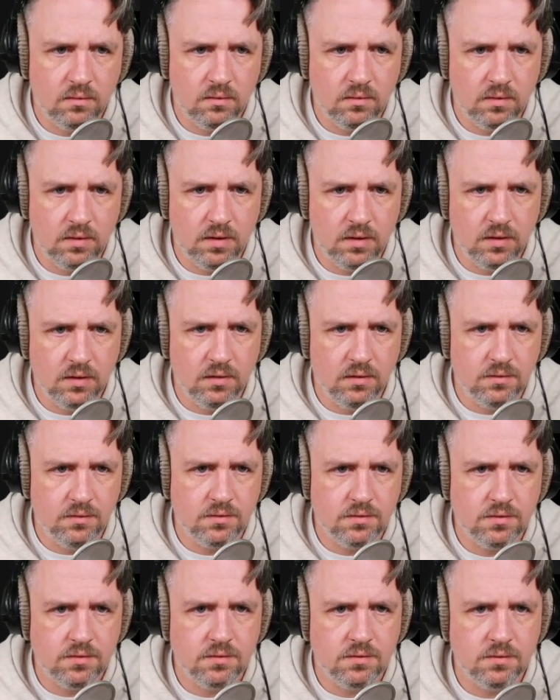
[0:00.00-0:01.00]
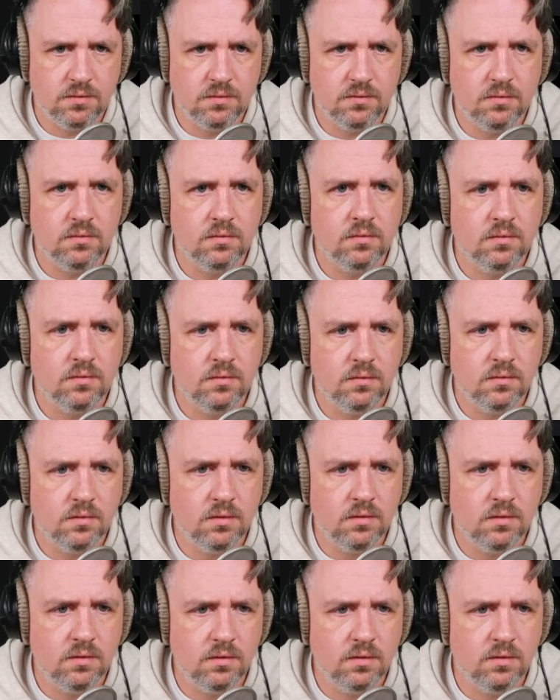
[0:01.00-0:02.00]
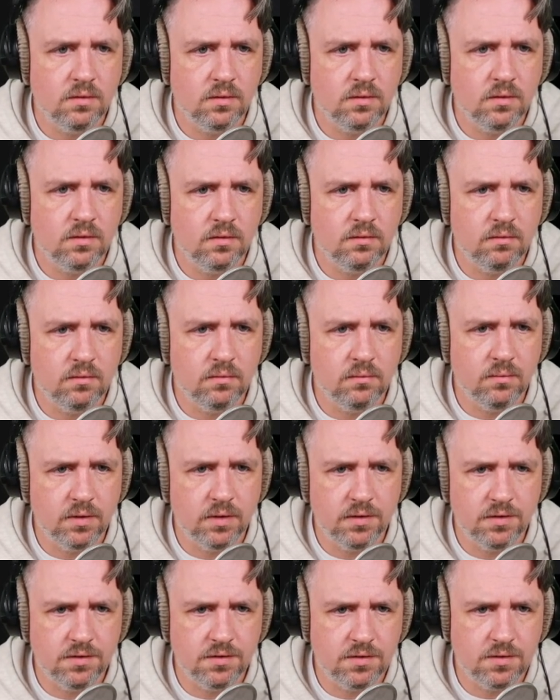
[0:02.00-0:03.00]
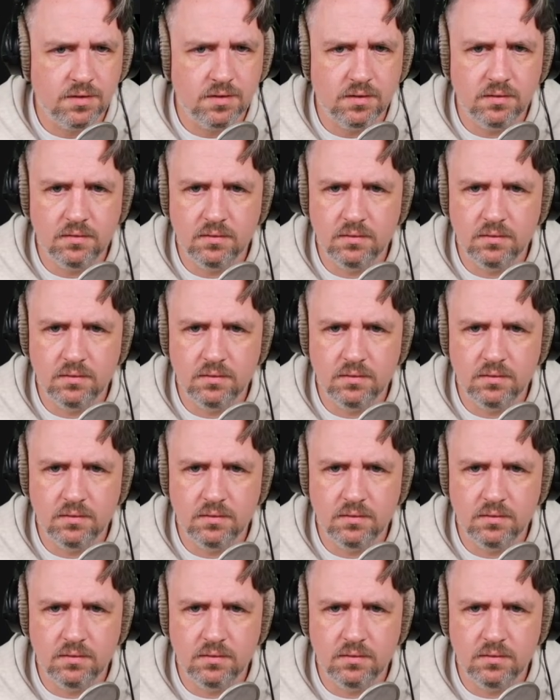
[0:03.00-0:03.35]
And I don't know what I just did.